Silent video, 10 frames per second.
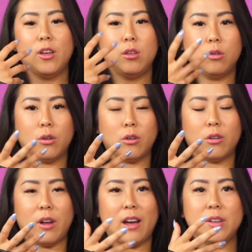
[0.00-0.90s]

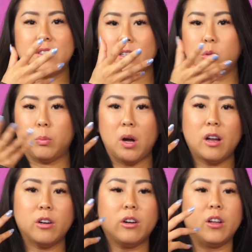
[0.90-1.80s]
you're having sex with a
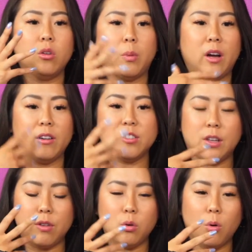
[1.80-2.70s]
partner and your partner is
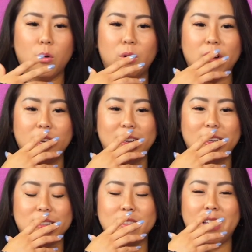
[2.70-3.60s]
giving you oral
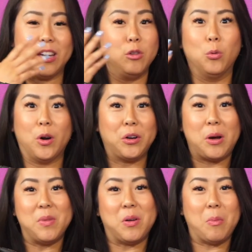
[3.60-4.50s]
and you want to
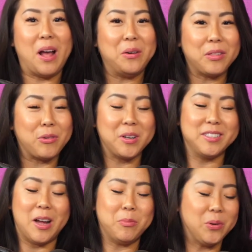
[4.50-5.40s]
come in their mouth, for
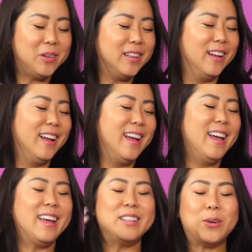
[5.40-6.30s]
example,
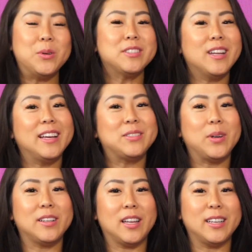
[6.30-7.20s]
it's always nice
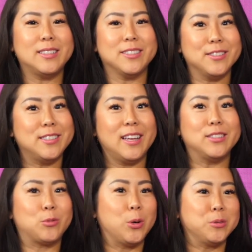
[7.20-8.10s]
when it like doesn't
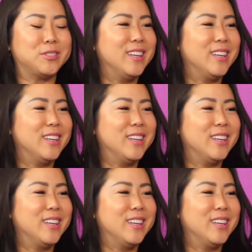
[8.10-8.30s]
taste gross.